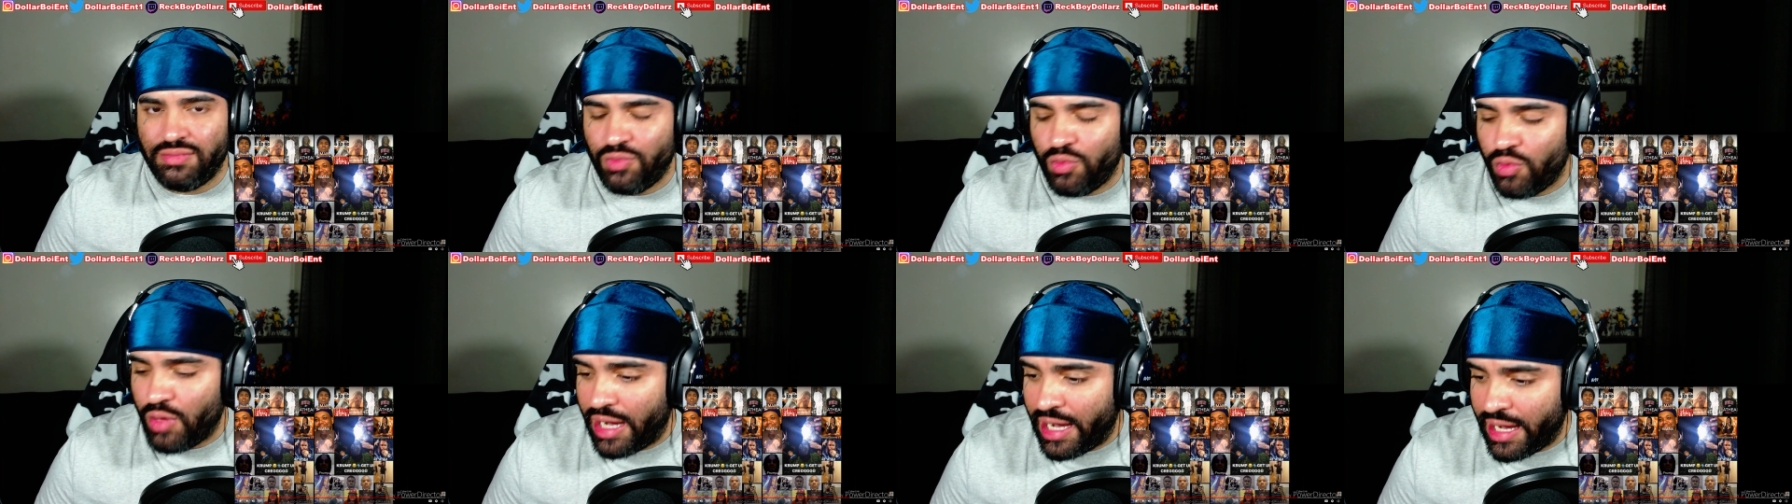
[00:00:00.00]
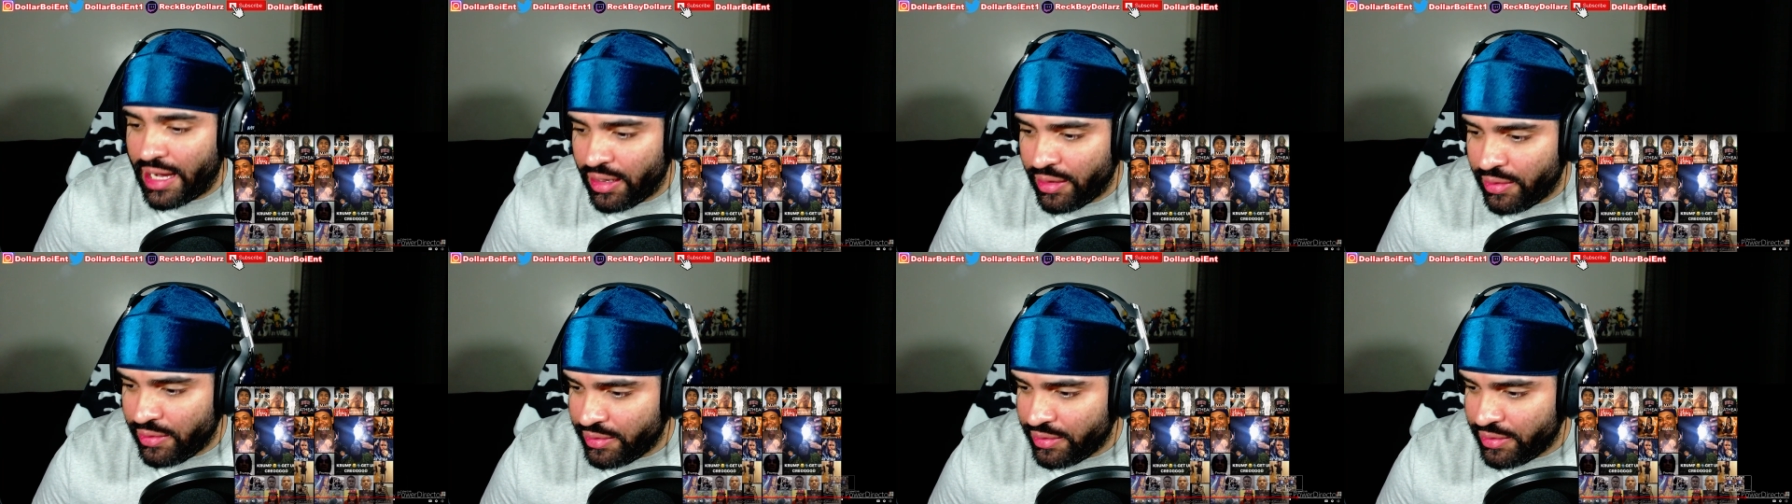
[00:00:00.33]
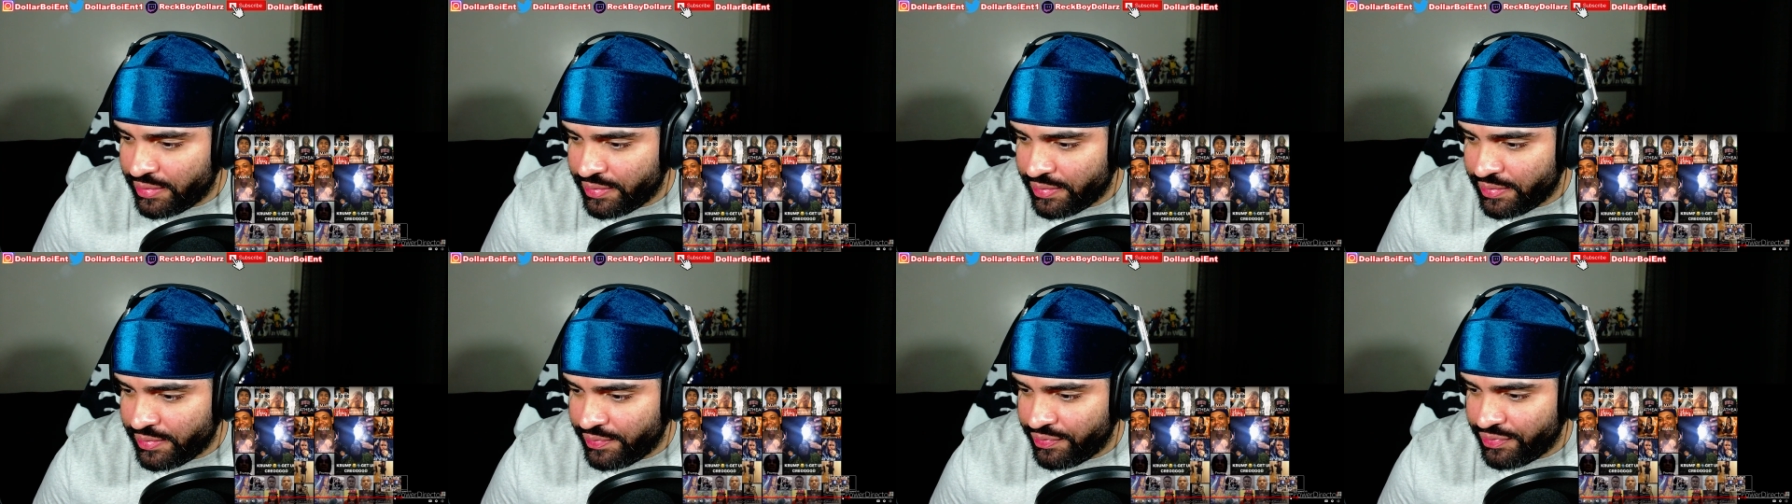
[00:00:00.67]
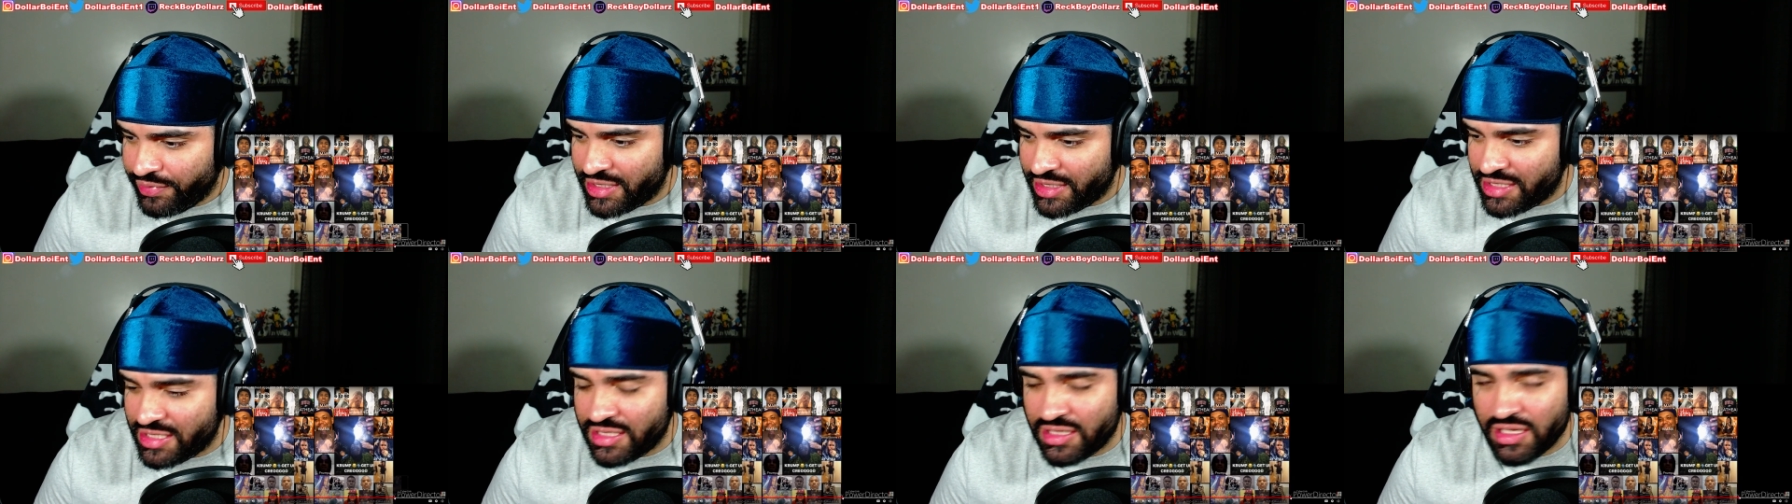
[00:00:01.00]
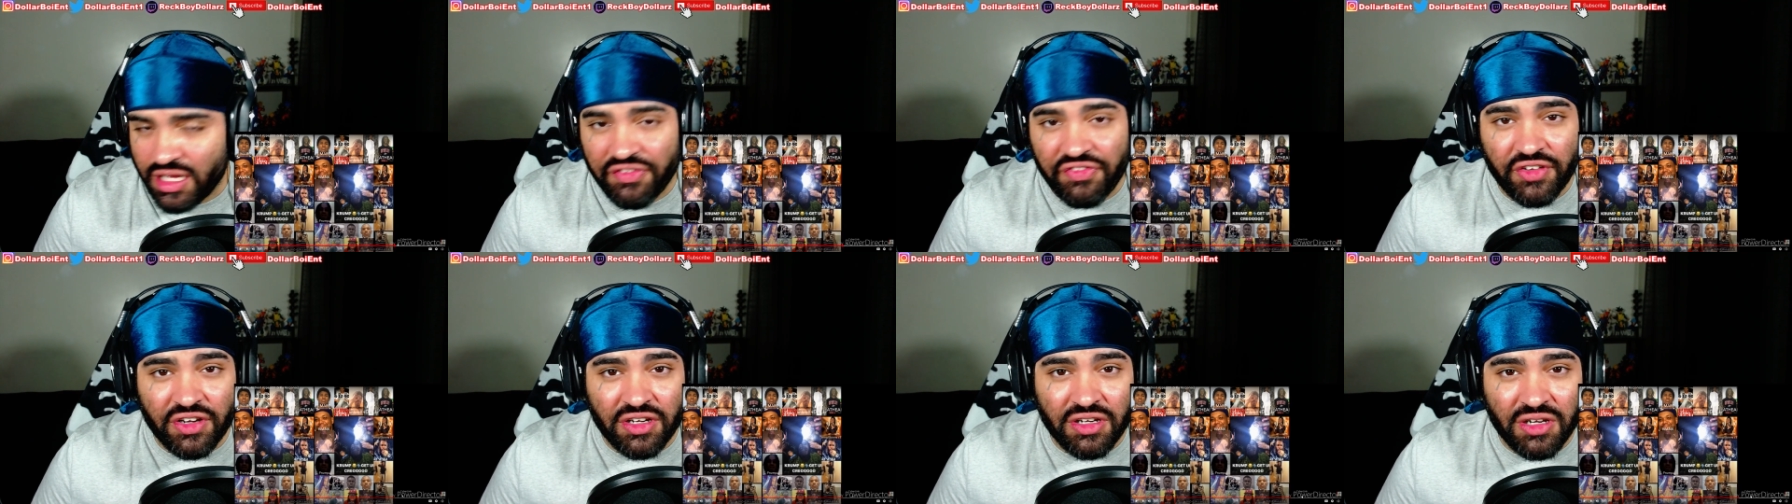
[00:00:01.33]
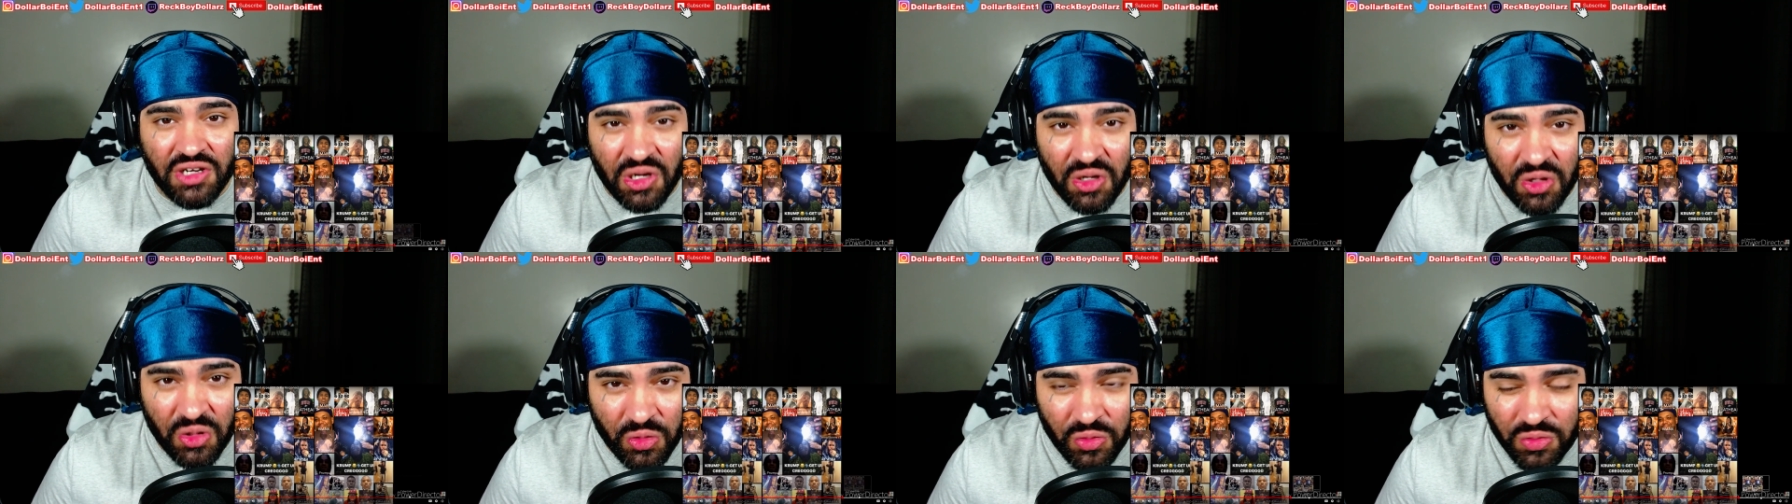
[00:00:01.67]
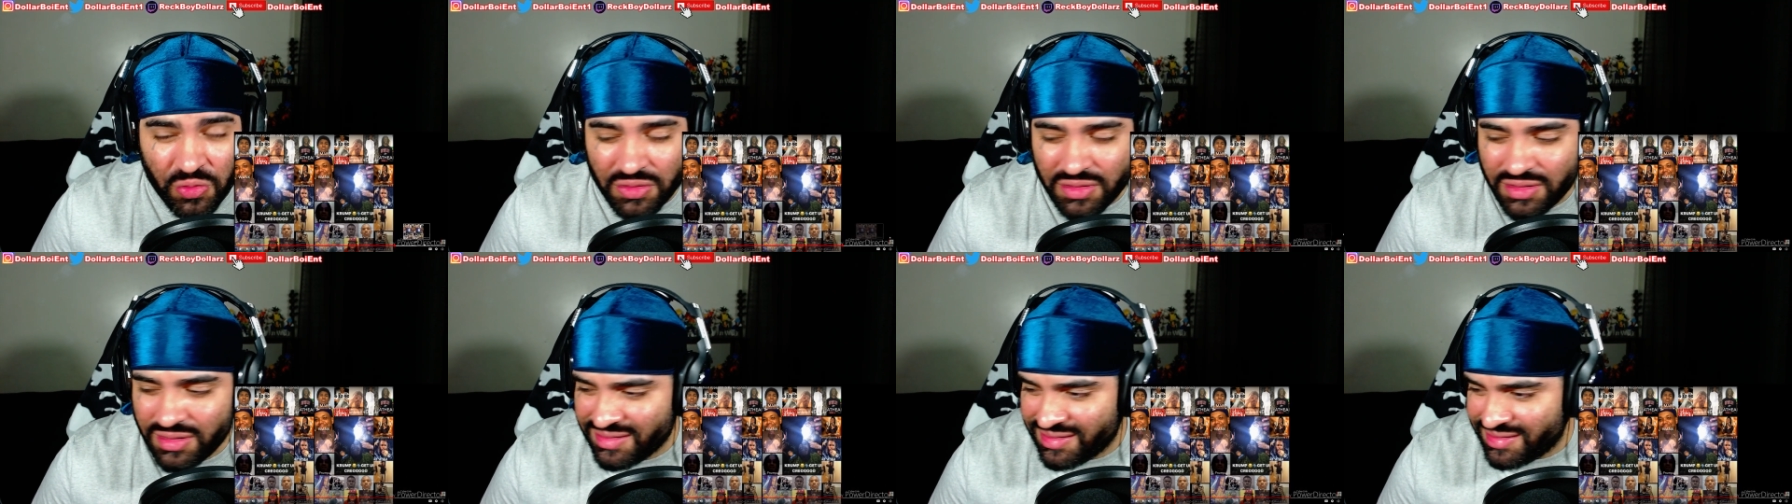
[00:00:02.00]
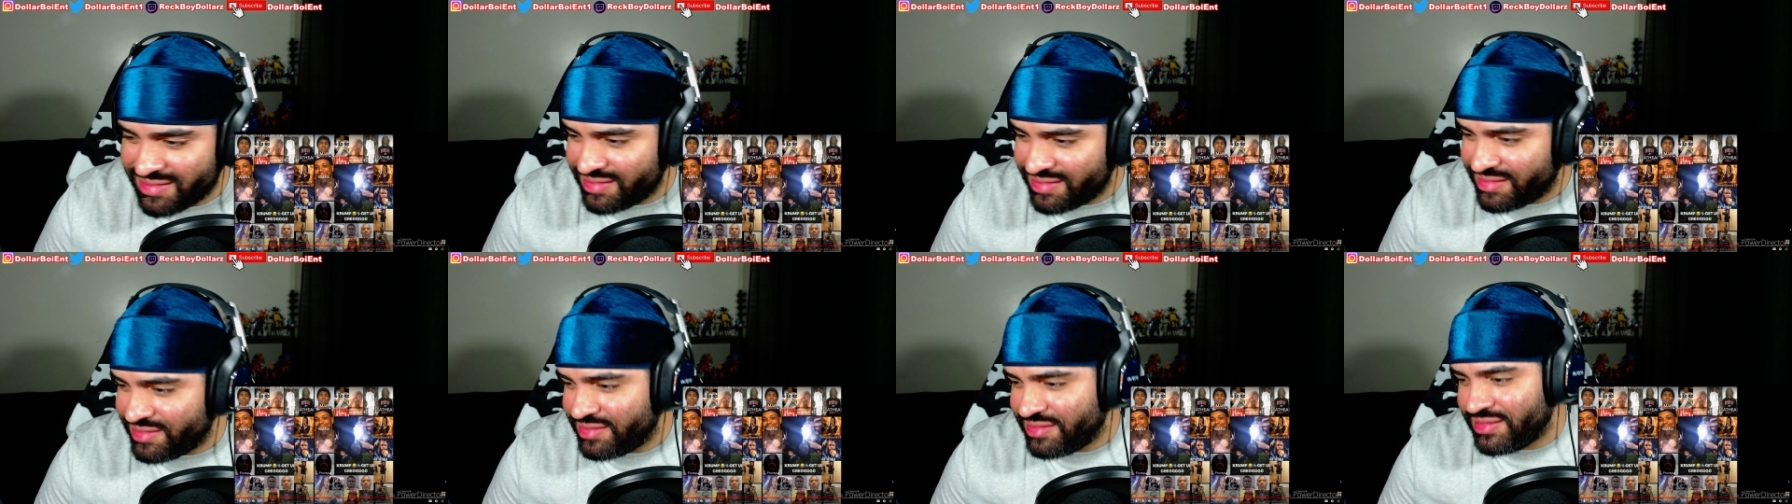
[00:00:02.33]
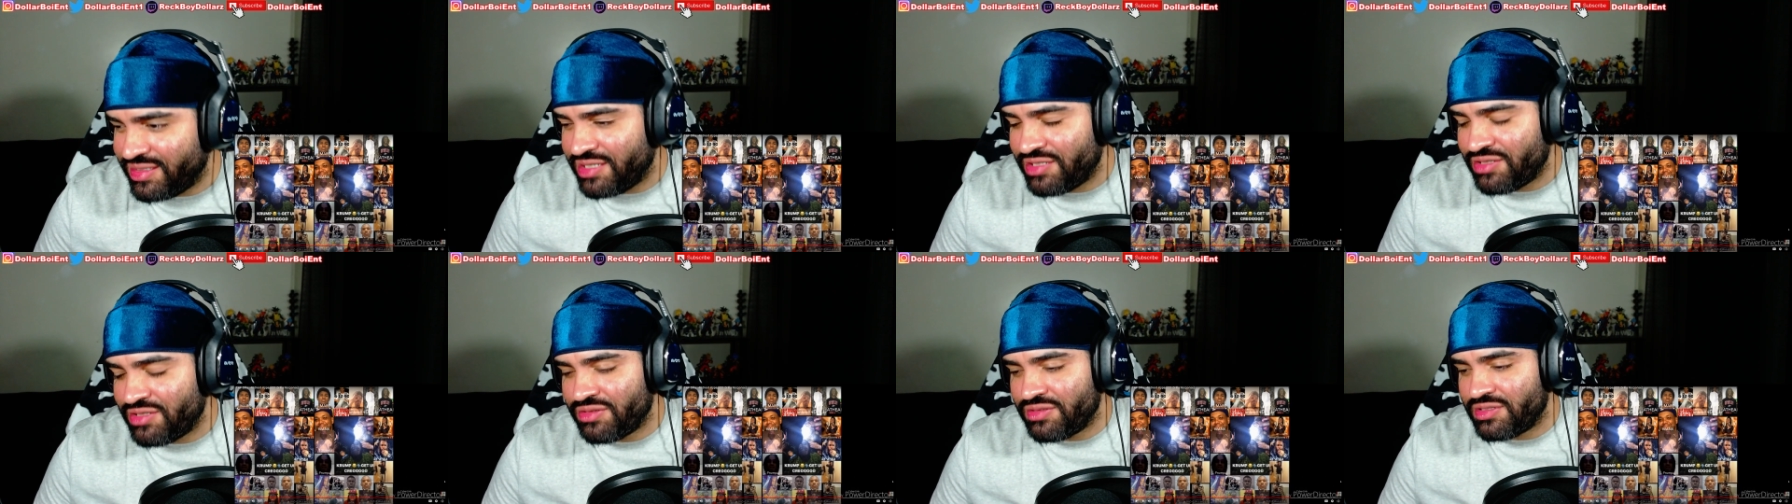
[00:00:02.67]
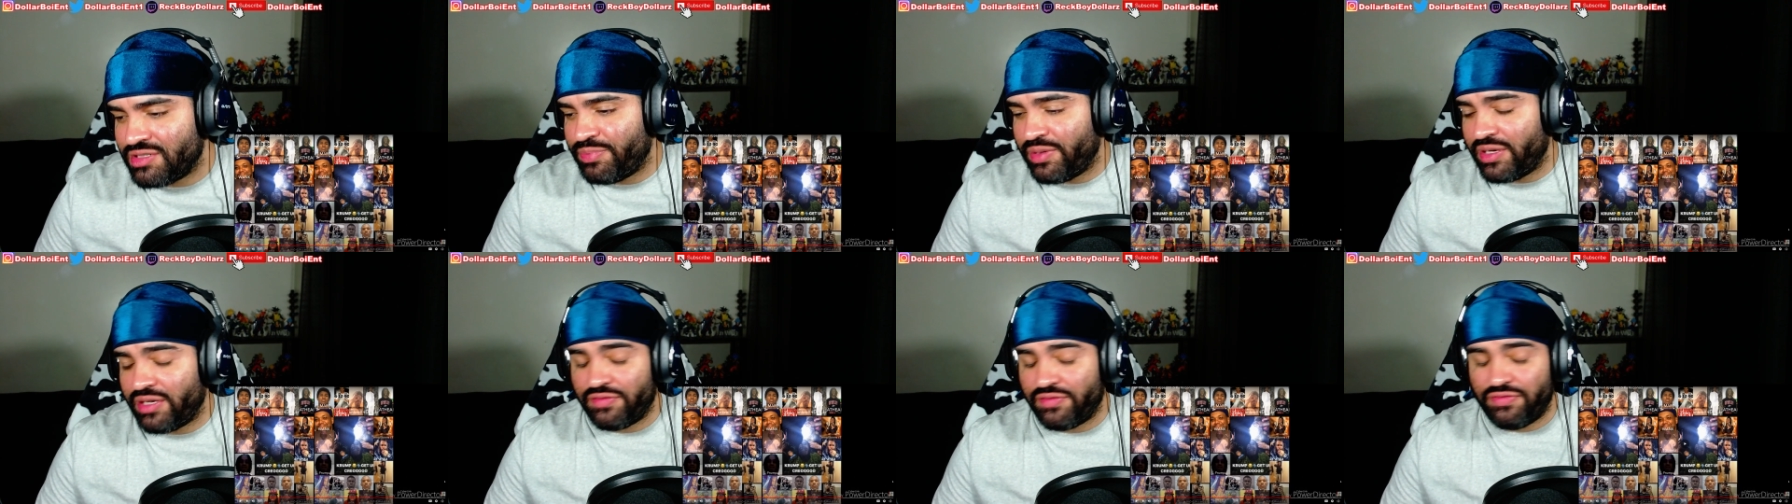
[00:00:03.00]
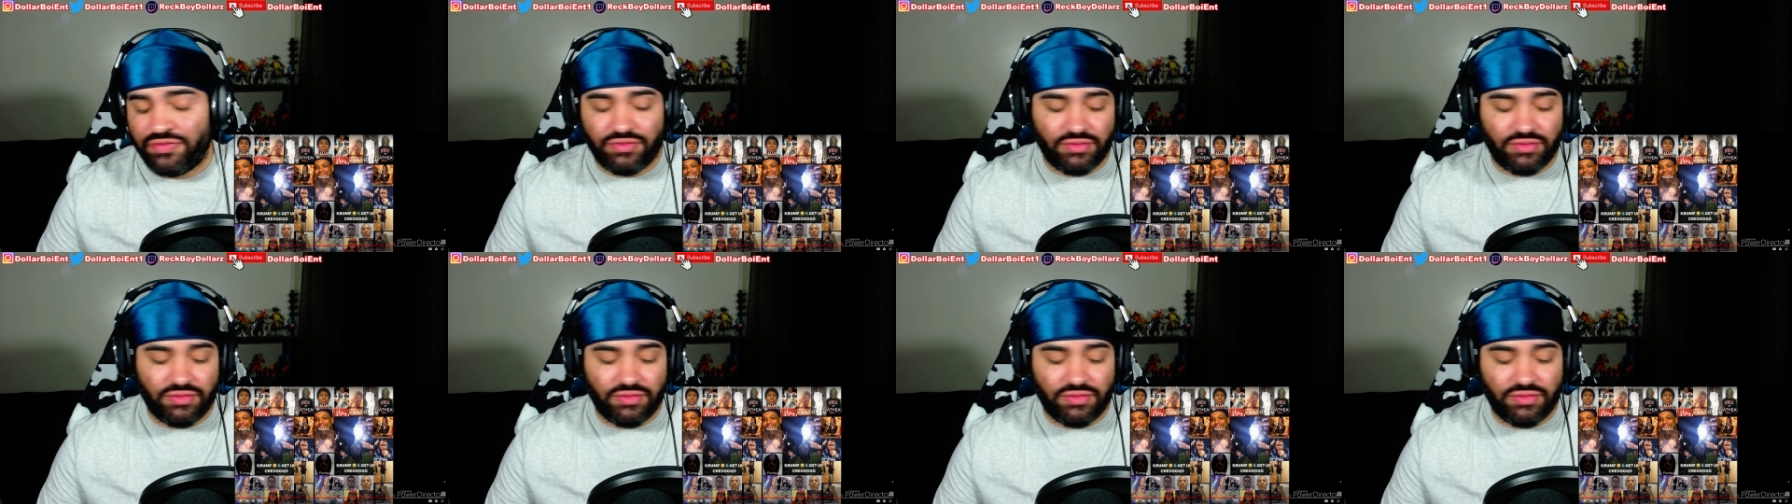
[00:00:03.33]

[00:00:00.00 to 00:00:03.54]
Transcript: Wow. Stuff a cone. Disrespectful.